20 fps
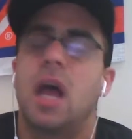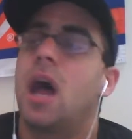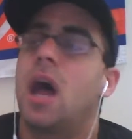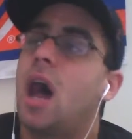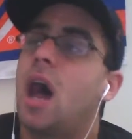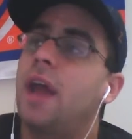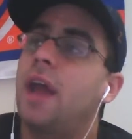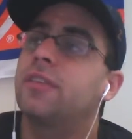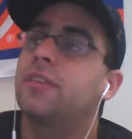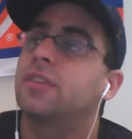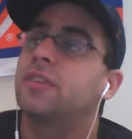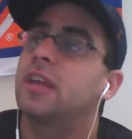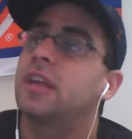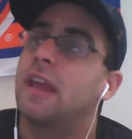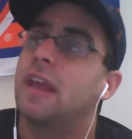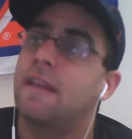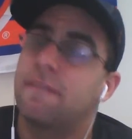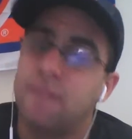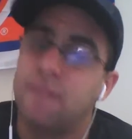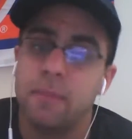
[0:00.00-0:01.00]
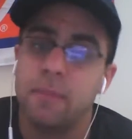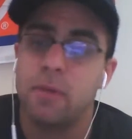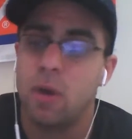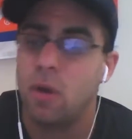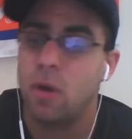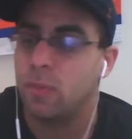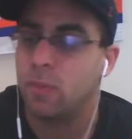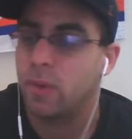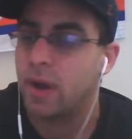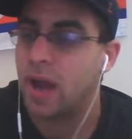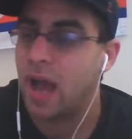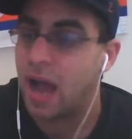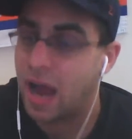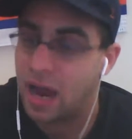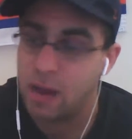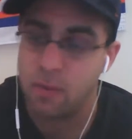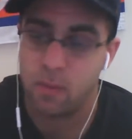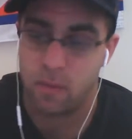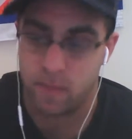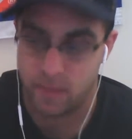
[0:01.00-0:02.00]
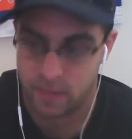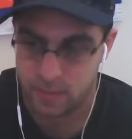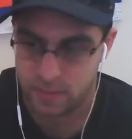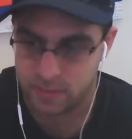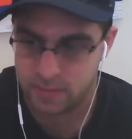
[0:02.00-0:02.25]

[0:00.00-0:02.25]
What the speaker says: Honestly, if I'm going what I want